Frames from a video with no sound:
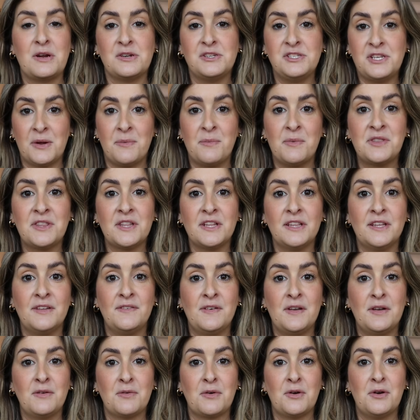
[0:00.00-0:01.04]
are done with the
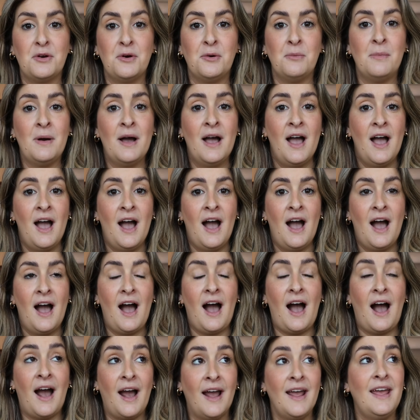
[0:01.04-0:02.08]
living room.
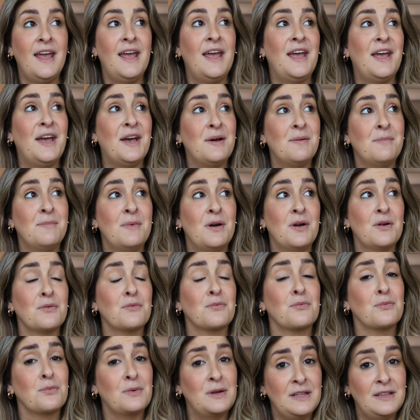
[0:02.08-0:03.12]
I am
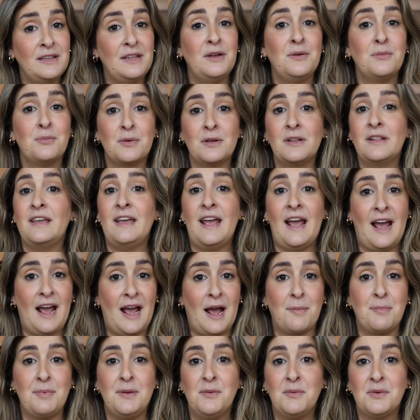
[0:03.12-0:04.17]
really, really
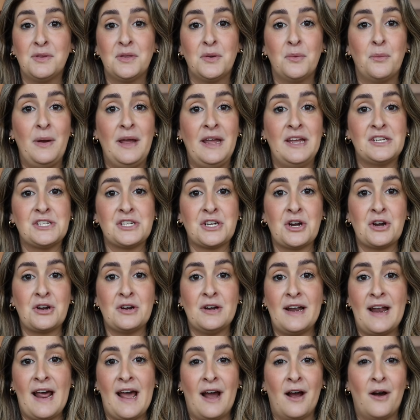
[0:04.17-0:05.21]
happy with the way it
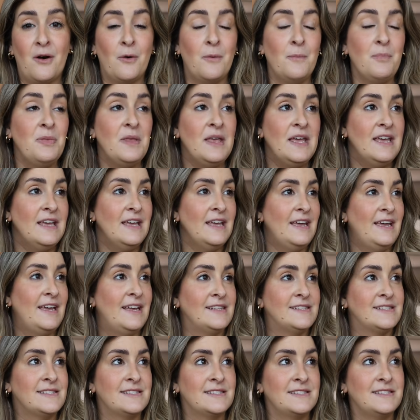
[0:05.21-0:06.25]
turned out.
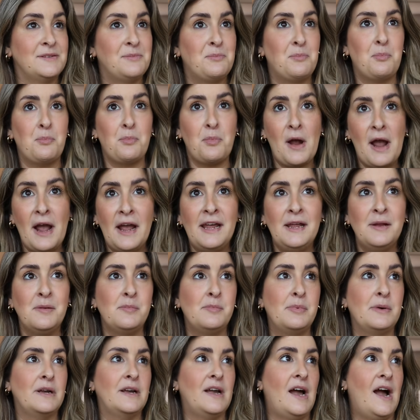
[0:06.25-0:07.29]
It's bright
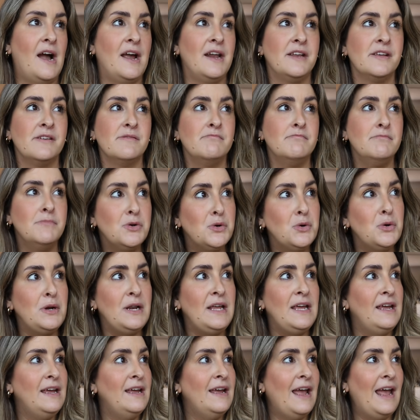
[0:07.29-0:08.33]
but kind of
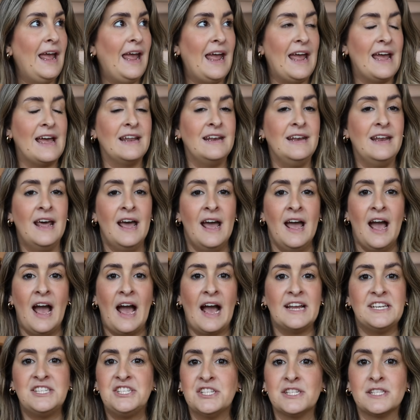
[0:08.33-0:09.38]
moody, and
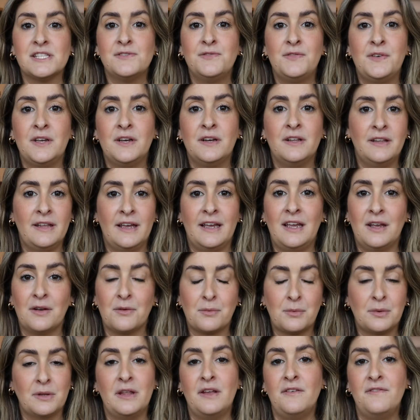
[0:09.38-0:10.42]
I just feel like it
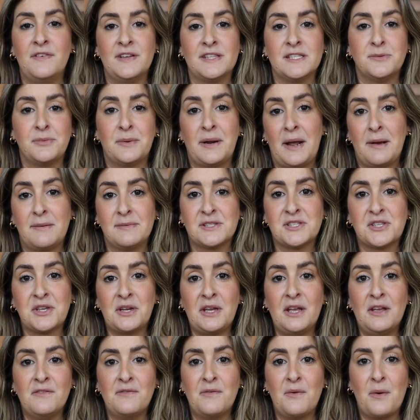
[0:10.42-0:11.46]
really fits what I was
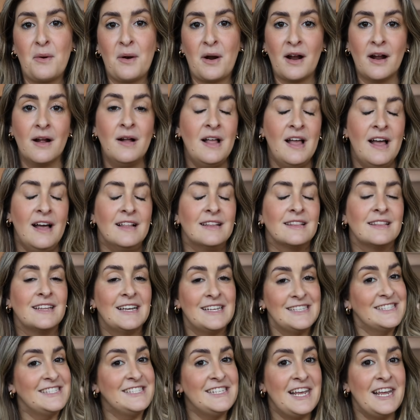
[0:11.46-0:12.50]
looking for.
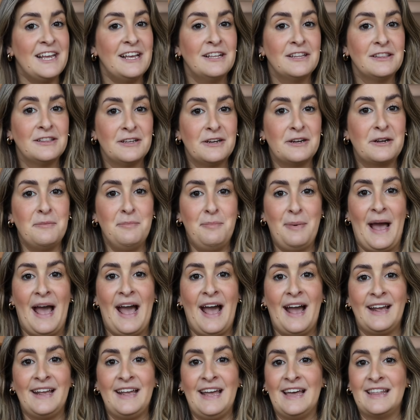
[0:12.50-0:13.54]
Let's take a look
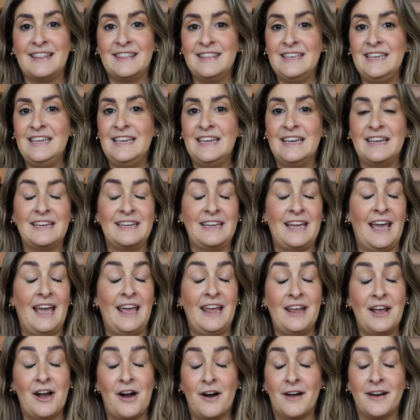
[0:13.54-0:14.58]
back at the
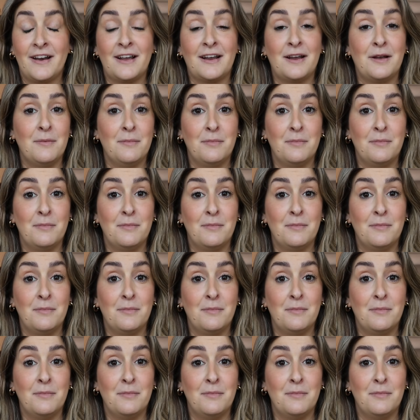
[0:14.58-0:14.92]
chaotic